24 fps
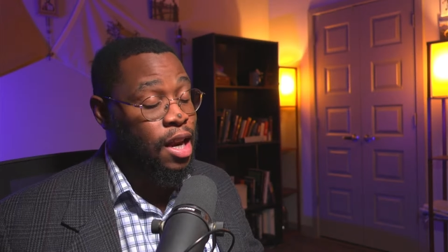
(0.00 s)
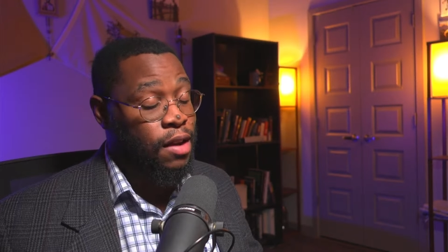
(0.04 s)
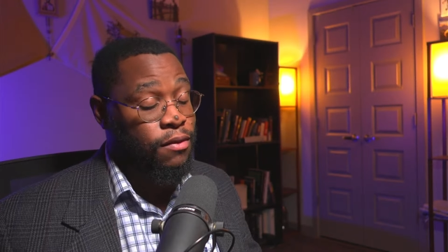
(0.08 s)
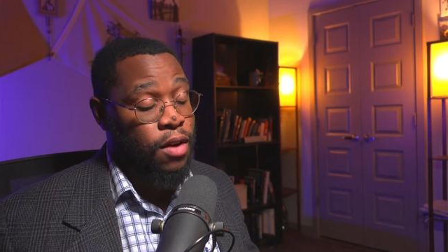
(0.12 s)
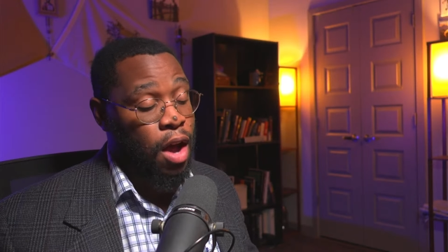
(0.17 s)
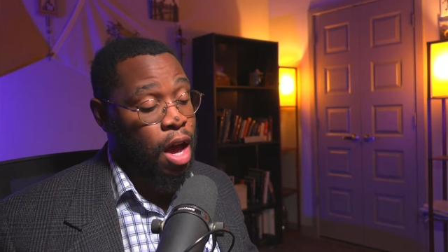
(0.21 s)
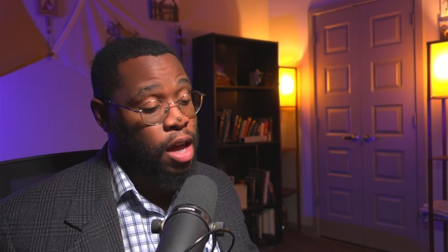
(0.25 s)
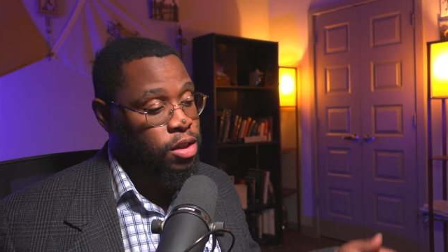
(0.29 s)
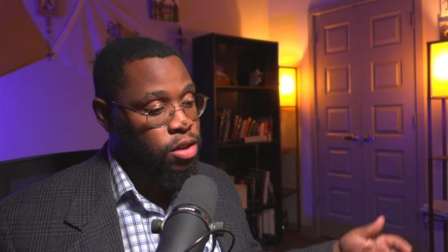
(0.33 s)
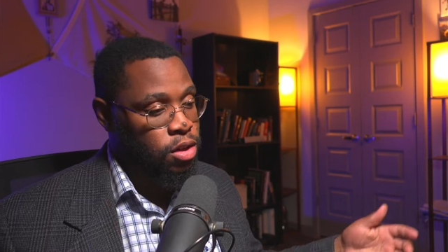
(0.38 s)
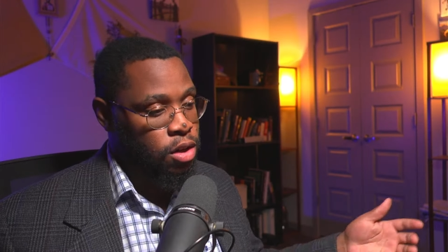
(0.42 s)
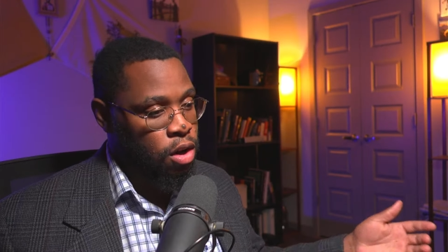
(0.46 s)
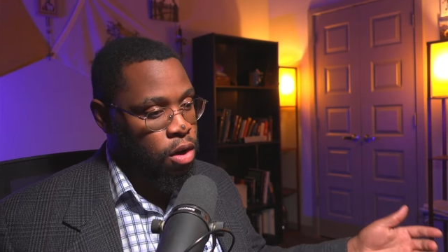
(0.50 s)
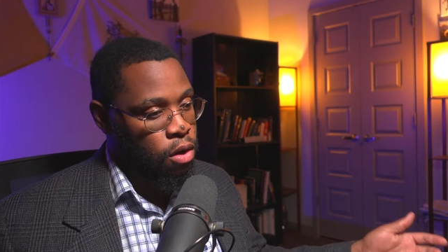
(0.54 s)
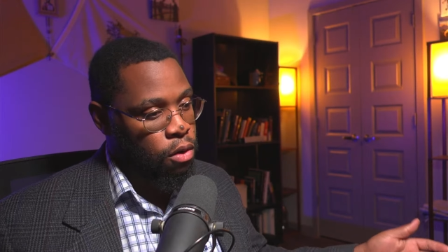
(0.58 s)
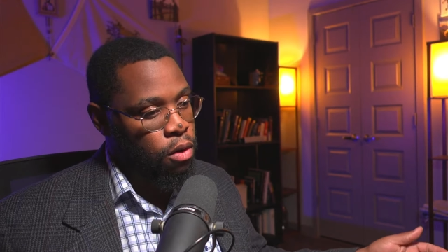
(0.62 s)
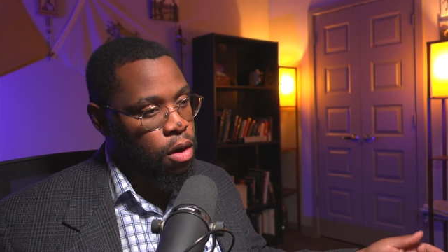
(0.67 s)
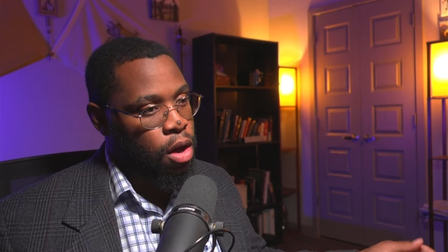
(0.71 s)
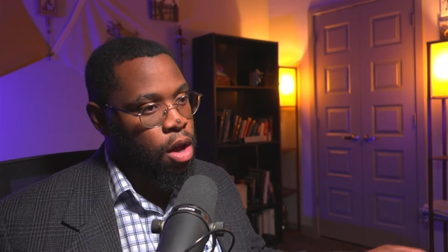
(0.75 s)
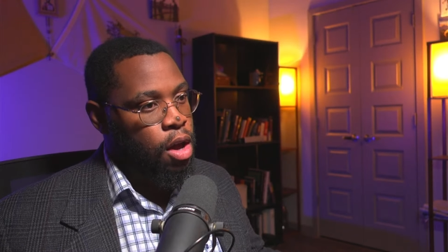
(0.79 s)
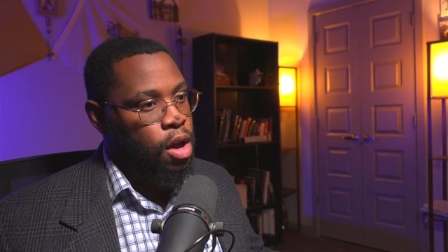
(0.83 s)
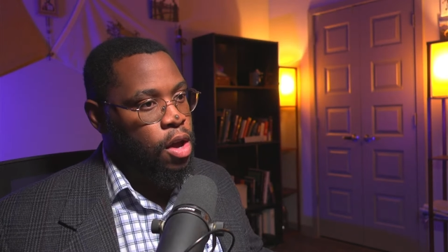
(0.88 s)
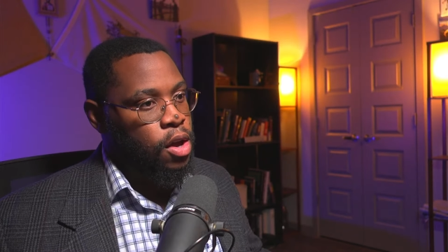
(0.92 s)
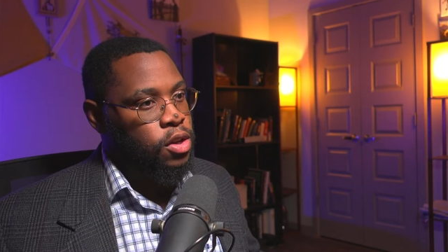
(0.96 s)
and I've gotten to
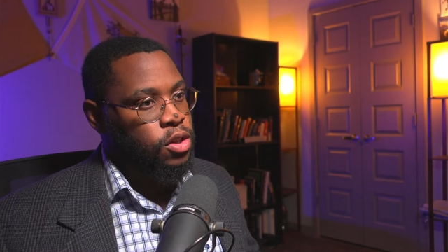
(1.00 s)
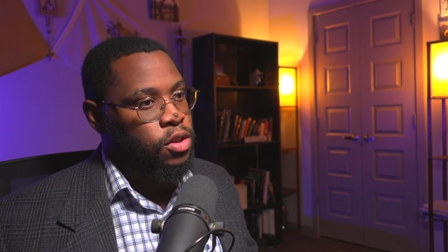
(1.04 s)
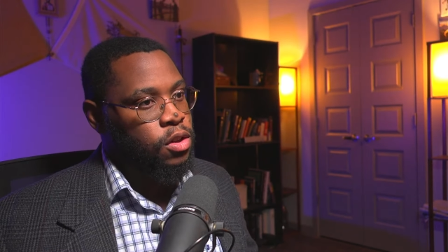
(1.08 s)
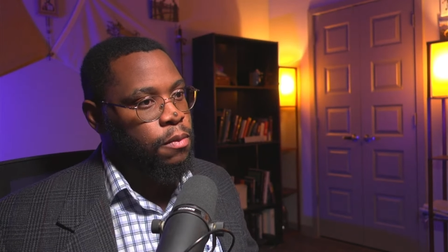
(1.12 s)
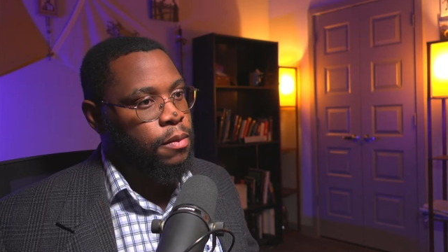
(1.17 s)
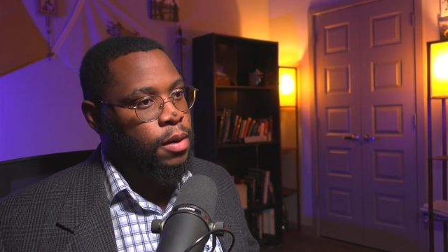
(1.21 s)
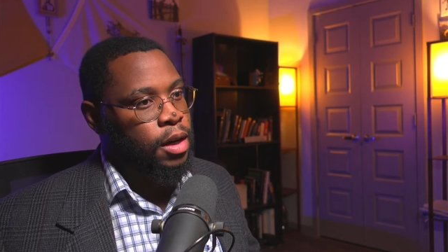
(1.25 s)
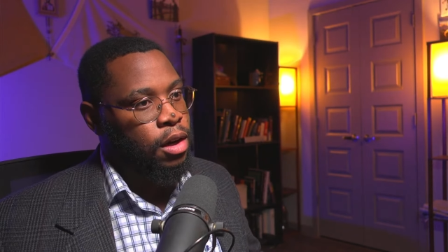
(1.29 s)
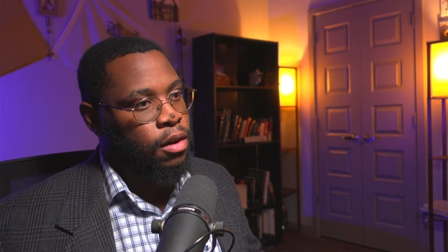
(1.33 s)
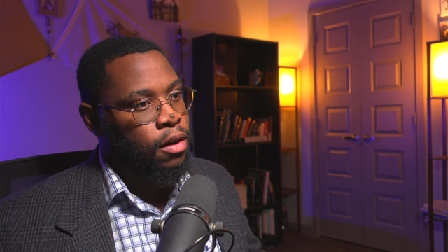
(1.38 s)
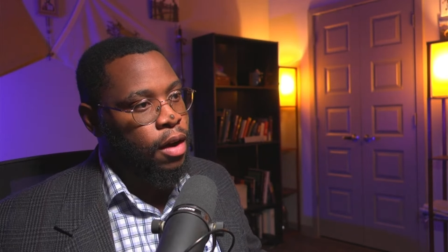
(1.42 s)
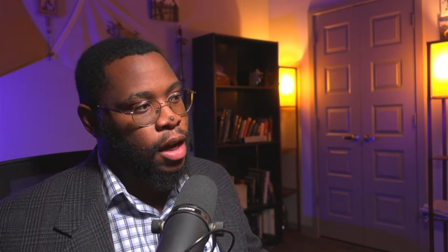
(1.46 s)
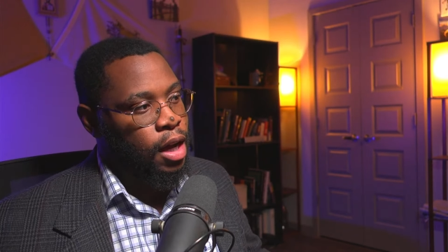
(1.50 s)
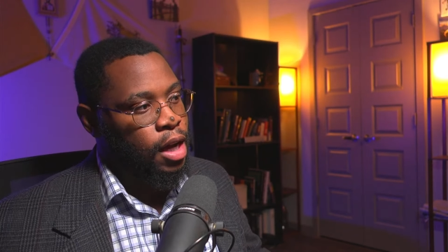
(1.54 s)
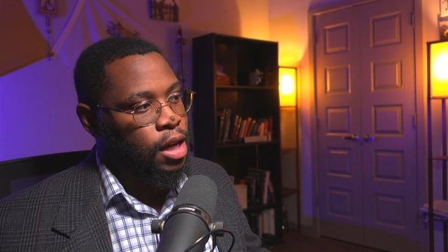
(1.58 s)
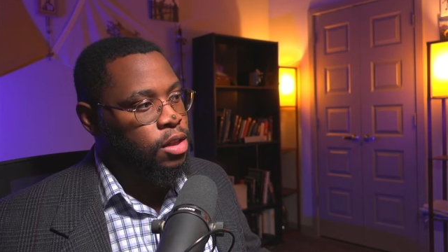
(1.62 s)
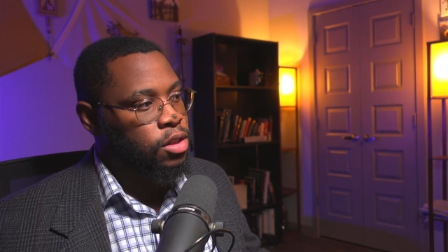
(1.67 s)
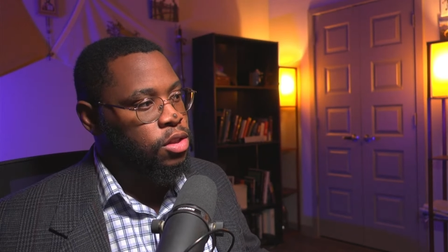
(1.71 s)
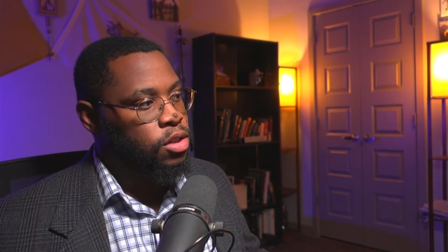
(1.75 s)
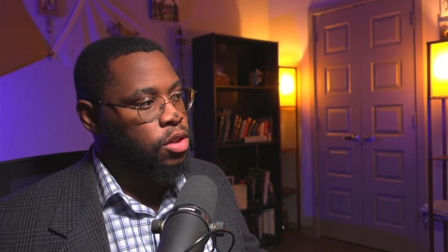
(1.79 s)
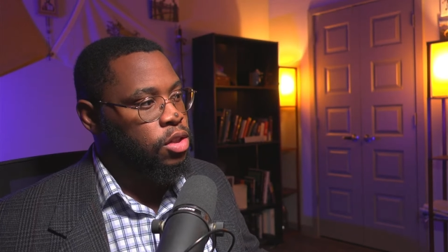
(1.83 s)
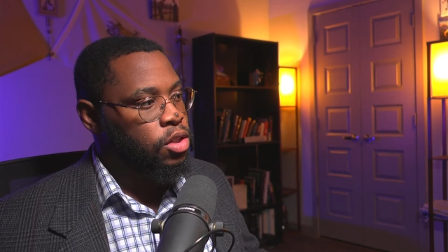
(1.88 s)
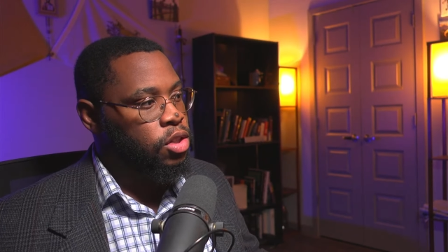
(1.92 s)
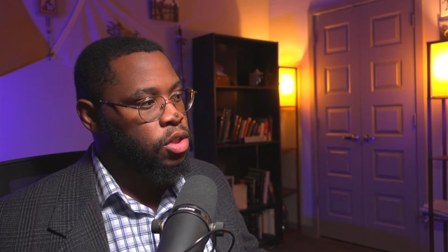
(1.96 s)
know so many great
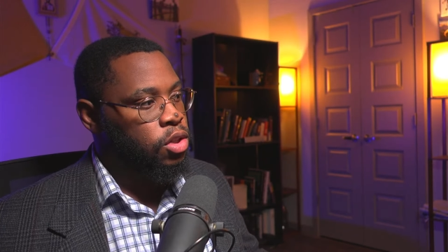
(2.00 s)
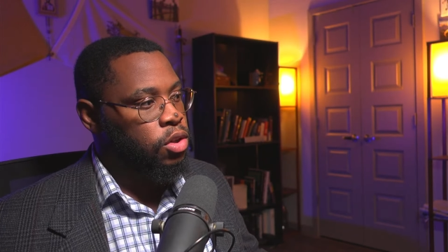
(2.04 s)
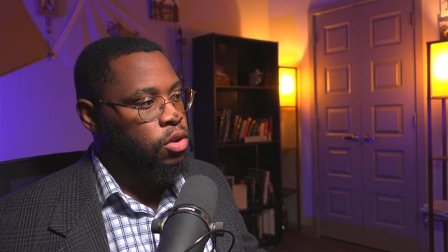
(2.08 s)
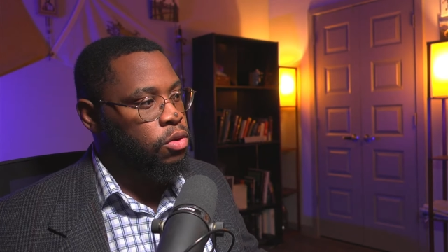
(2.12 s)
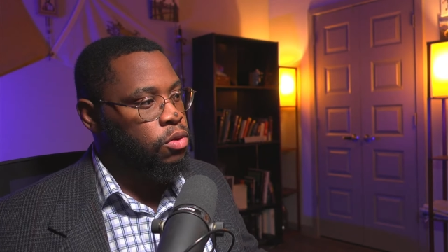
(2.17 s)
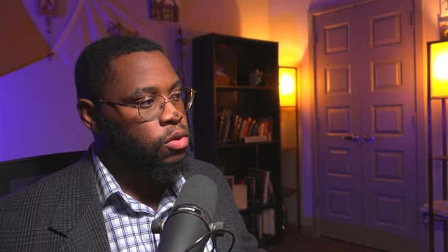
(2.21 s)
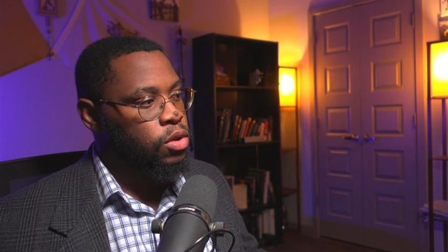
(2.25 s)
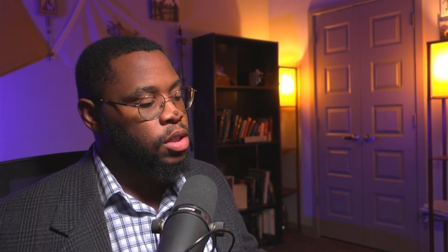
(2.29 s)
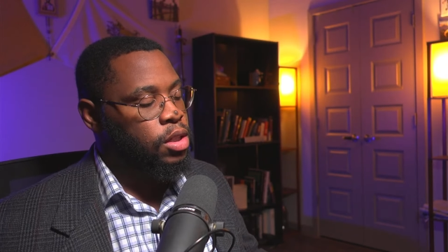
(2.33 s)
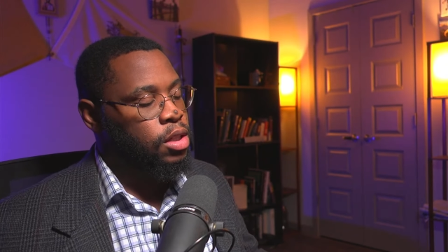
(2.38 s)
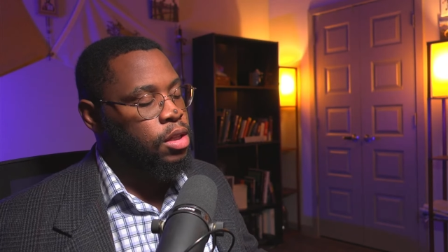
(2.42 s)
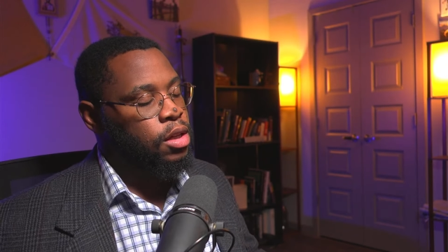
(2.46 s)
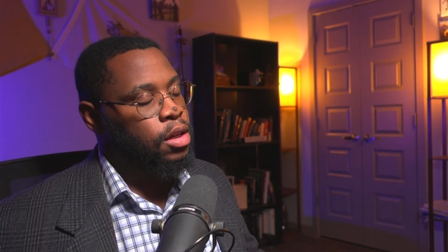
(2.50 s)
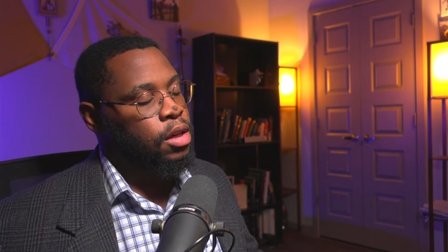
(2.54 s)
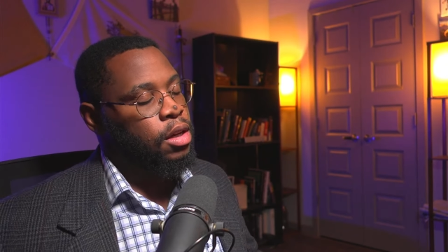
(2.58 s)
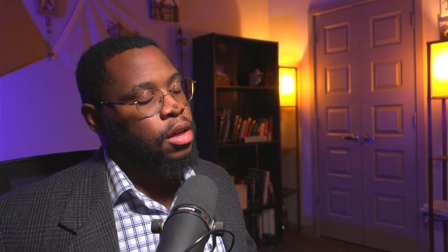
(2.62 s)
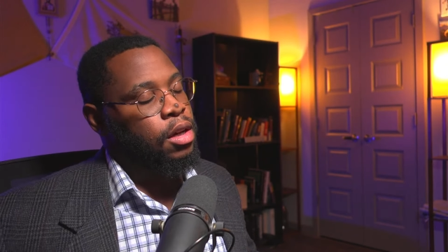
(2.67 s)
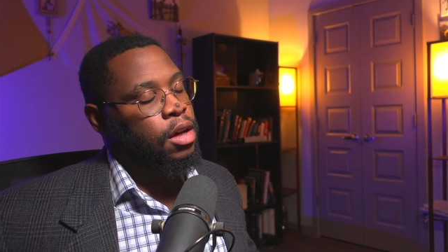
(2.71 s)
Institute